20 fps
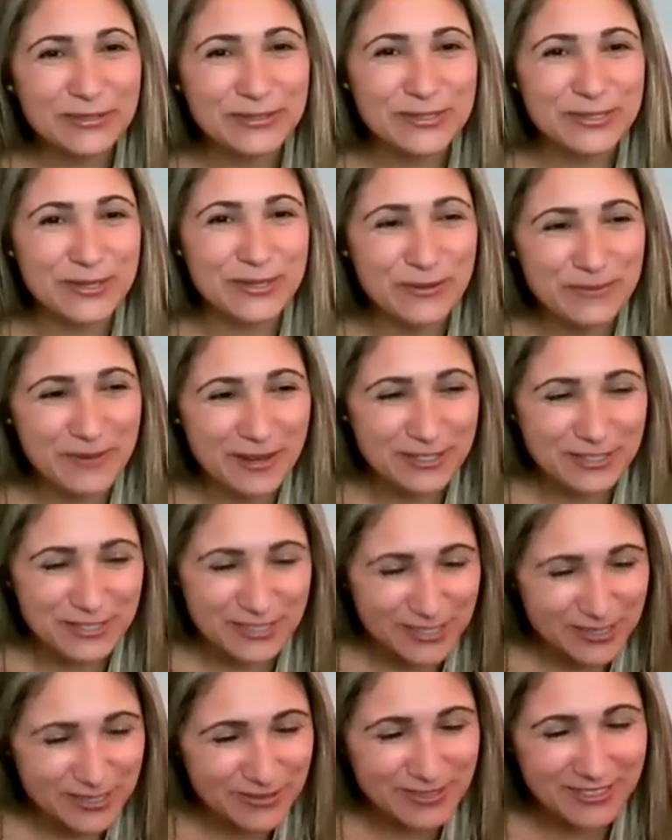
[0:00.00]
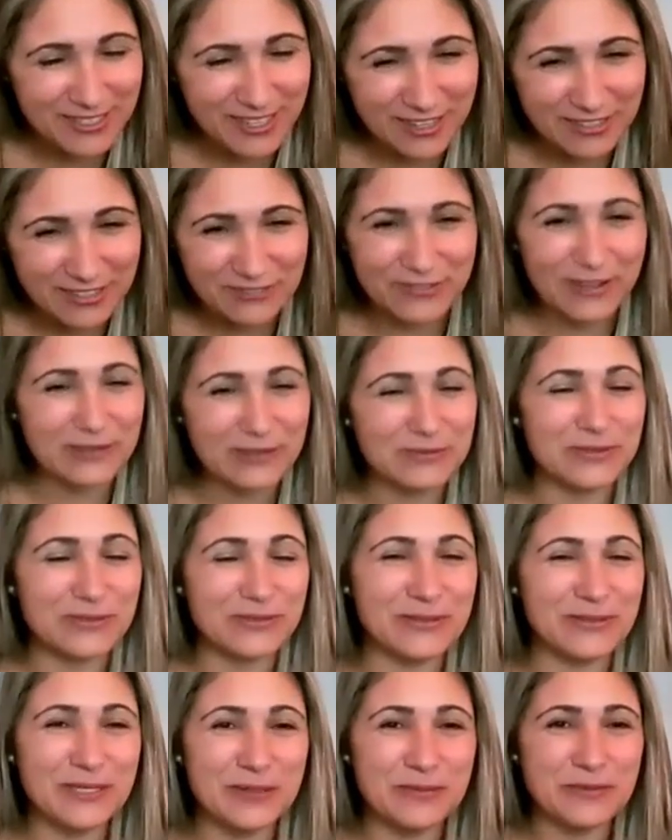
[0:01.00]
you so much. This is a lot of fun. We
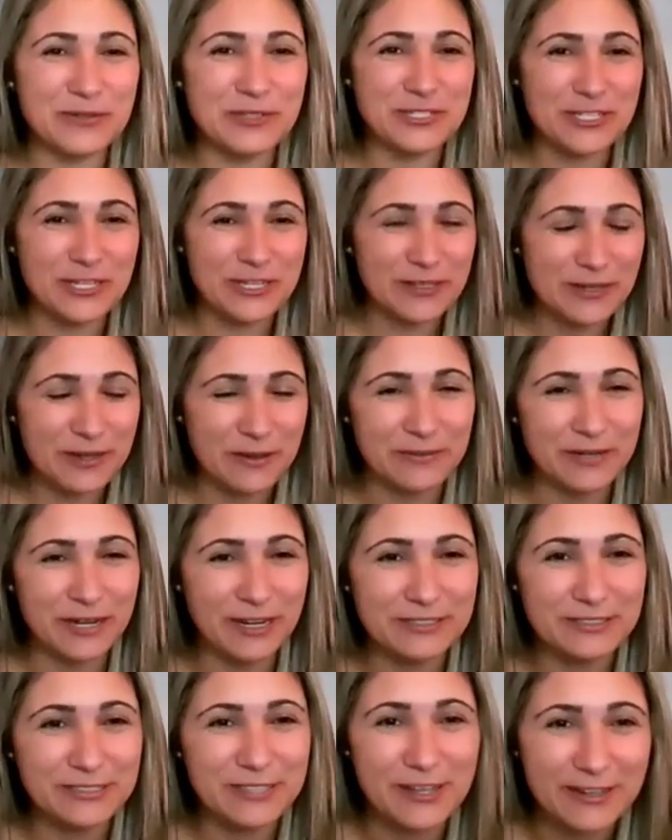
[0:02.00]
really appreciate you coming on and